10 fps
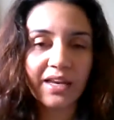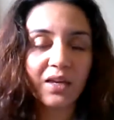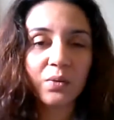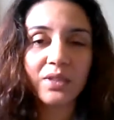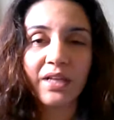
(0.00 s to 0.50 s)

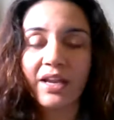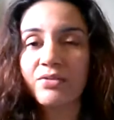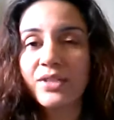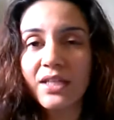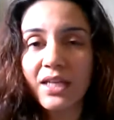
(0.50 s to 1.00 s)
anyone that
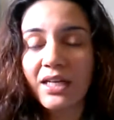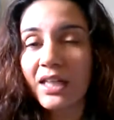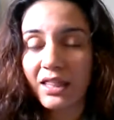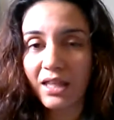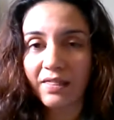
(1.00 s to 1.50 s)
ever said
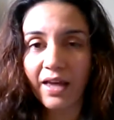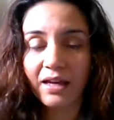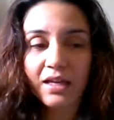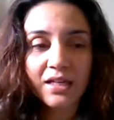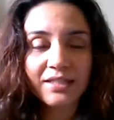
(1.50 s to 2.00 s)
anything
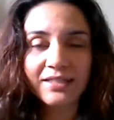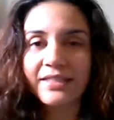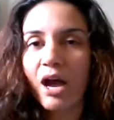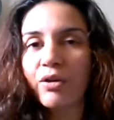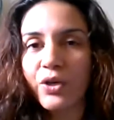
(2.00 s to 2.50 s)
that
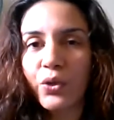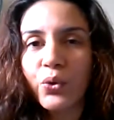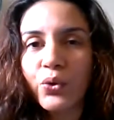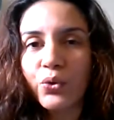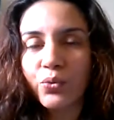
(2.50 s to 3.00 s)
doubted
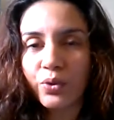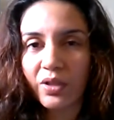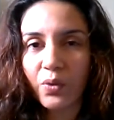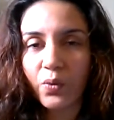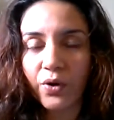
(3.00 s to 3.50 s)
who you
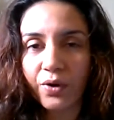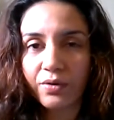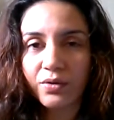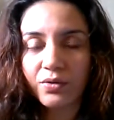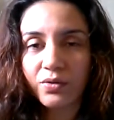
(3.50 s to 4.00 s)
really
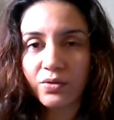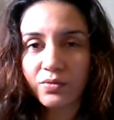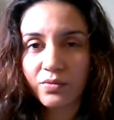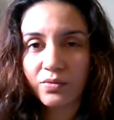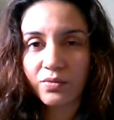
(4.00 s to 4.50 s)
were,
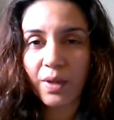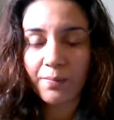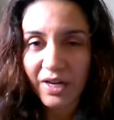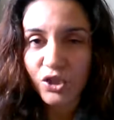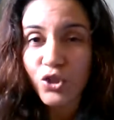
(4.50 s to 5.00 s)
that
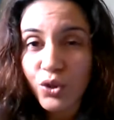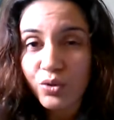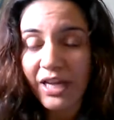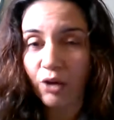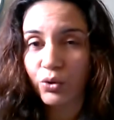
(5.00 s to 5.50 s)
made
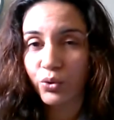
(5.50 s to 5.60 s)
you doubt